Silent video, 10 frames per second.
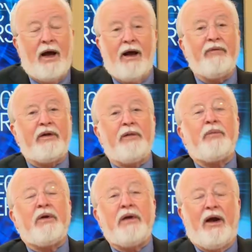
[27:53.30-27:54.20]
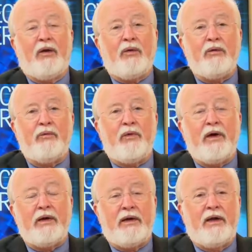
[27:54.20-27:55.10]
Avi Lipkin, our good
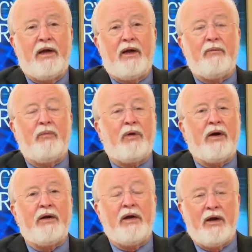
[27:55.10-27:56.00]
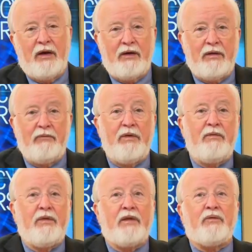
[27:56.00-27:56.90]
friend, uh, pray uh,
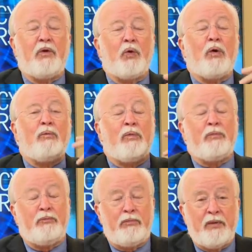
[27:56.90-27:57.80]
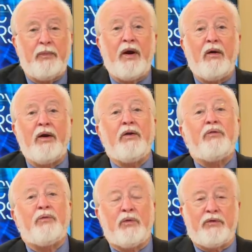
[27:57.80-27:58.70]
that the Lord prepare his
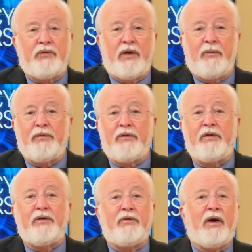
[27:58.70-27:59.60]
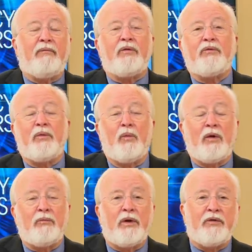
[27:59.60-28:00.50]
footsteps as he travels from
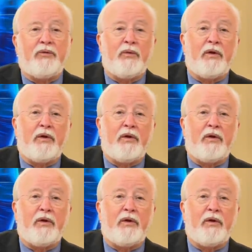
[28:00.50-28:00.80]
one place to